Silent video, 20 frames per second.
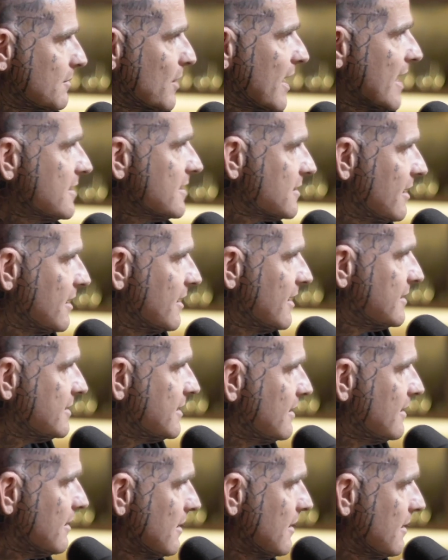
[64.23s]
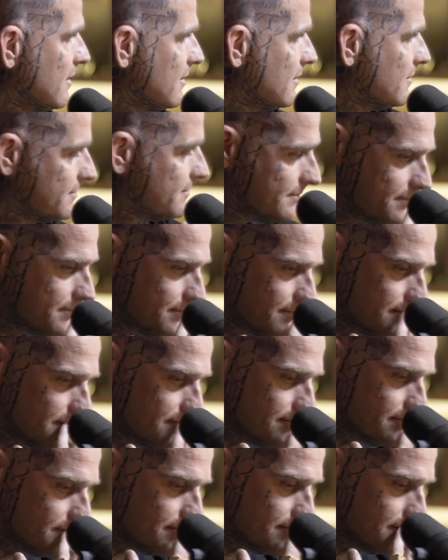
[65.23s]
to Nebraska. It's in um, Indiana.
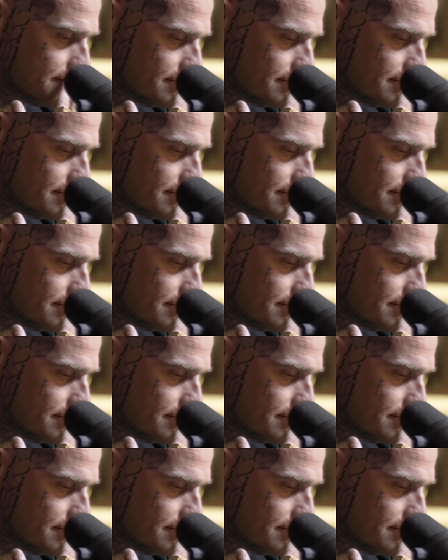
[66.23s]
Oh,